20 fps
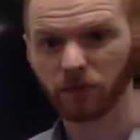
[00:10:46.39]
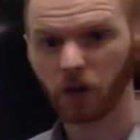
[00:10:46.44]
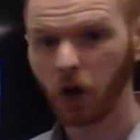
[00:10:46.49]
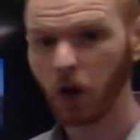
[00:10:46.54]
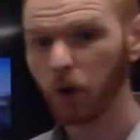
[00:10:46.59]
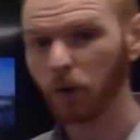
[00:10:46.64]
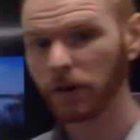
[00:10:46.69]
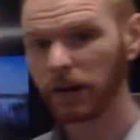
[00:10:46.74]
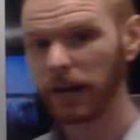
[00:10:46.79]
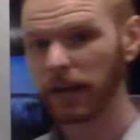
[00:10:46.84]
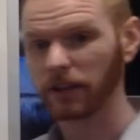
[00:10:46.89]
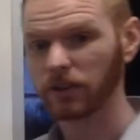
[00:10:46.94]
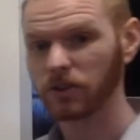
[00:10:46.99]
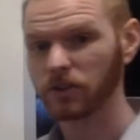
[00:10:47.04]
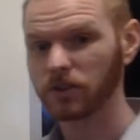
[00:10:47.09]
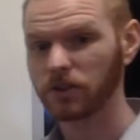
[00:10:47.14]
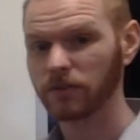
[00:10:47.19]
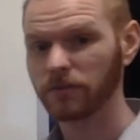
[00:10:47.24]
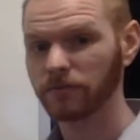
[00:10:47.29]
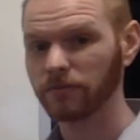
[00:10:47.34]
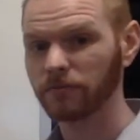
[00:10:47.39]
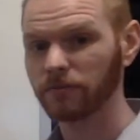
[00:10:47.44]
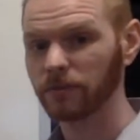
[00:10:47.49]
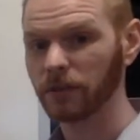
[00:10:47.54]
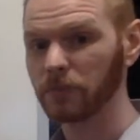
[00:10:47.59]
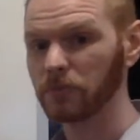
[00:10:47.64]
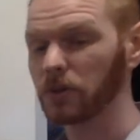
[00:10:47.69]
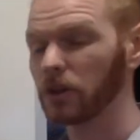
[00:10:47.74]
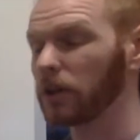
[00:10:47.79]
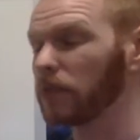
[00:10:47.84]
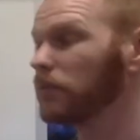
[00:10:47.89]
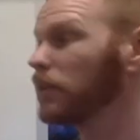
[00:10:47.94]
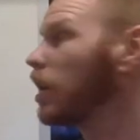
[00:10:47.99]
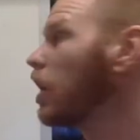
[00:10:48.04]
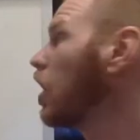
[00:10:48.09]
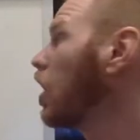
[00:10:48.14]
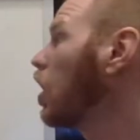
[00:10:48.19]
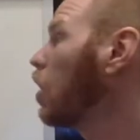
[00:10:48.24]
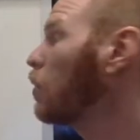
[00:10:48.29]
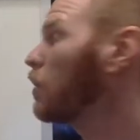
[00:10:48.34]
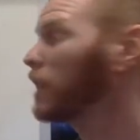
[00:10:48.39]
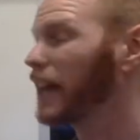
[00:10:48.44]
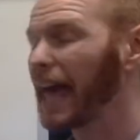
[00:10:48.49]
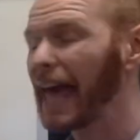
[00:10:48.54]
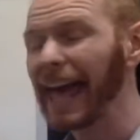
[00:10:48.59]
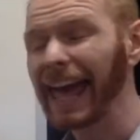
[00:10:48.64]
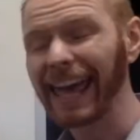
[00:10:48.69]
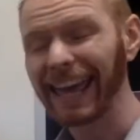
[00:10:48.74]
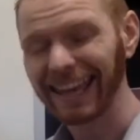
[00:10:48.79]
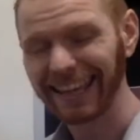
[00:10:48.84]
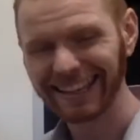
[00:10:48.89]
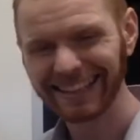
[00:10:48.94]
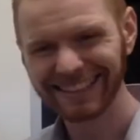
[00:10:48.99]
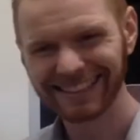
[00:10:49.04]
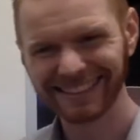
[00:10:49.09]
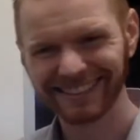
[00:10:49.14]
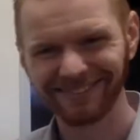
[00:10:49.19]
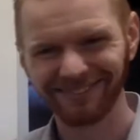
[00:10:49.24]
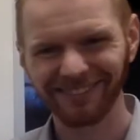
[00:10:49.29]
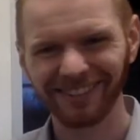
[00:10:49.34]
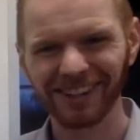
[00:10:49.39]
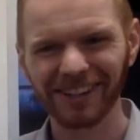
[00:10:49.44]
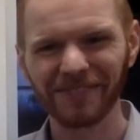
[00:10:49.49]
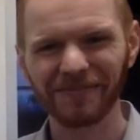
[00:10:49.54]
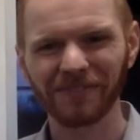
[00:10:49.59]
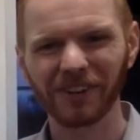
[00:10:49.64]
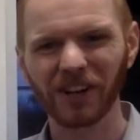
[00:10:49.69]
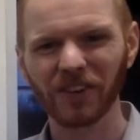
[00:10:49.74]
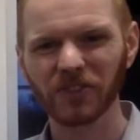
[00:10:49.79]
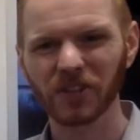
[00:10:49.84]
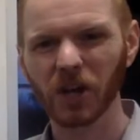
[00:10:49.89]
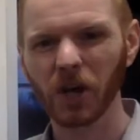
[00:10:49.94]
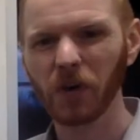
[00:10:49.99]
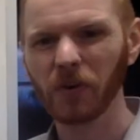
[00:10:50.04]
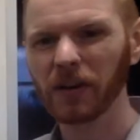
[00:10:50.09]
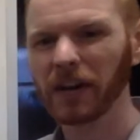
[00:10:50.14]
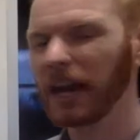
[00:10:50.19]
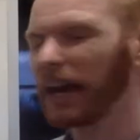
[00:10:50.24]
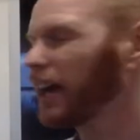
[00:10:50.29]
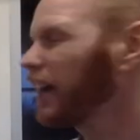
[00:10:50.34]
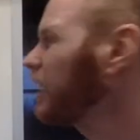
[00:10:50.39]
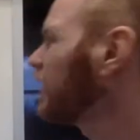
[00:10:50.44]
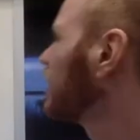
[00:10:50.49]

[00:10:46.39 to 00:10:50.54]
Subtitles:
O and H. I'm sorry, O and A. What involves O and A?